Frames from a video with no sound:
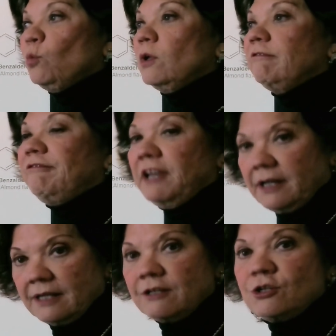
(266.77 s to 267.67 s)
will
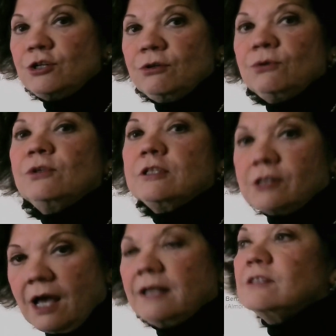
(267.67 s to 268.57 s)
fit into the
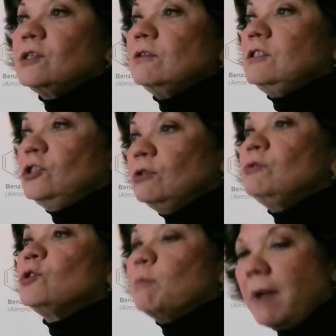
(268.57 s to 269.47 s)
site so that you
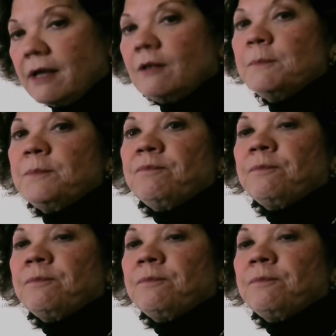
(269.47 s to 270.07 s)
smell